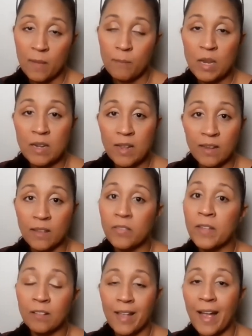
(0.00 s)
meaning
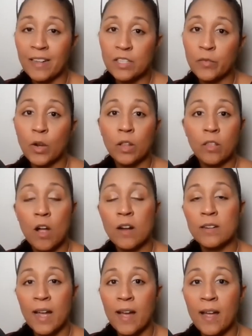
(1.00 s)
they'll last for a
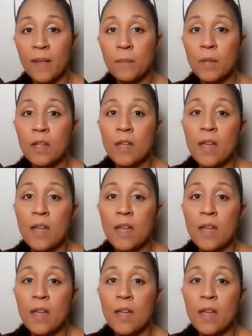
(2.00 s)
long time